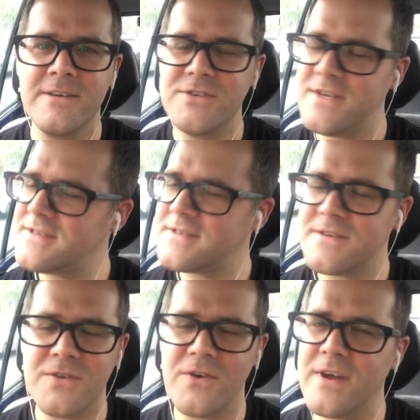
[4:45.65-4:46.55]
Jesus
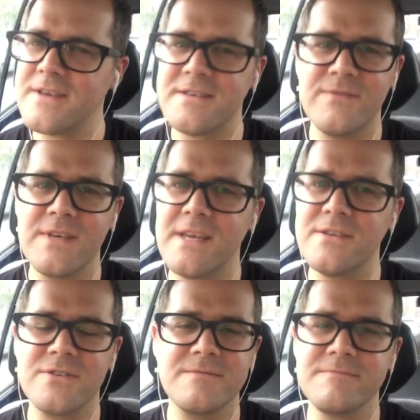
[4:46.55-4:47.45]
is the greatest
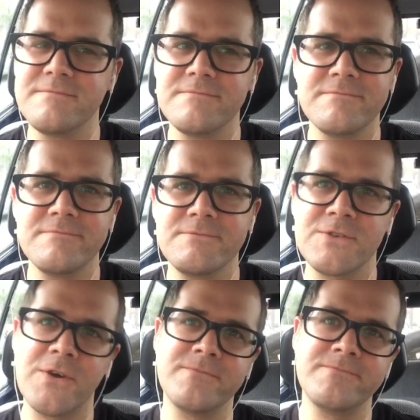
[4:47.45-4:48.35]
invitation.
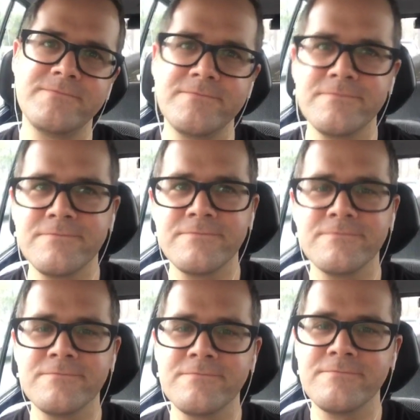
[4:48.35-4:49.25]
So
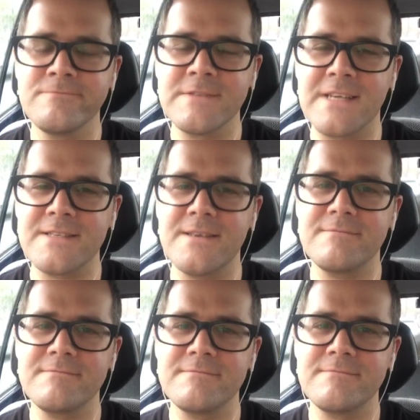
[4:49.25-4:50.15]
that's it.
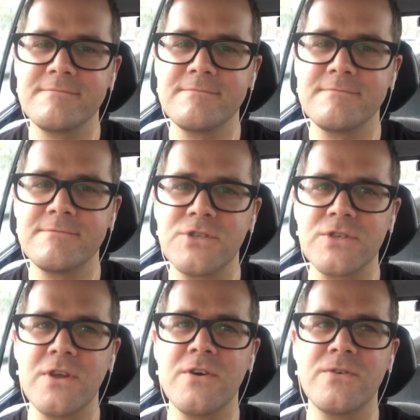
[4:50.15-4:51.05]

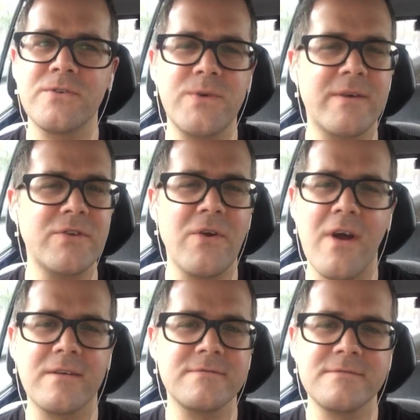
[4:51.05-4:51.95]
Just know, whoever you
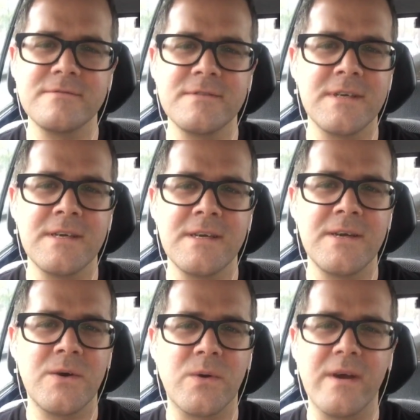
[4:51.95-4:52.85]
are,
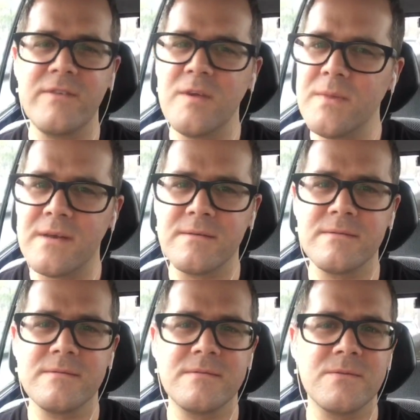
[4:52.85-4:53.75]
wherever you've been,
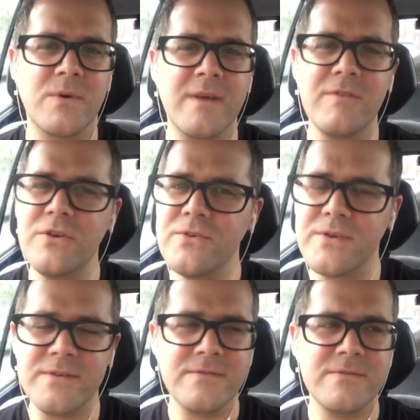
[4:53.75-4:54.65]
whatever you're doing,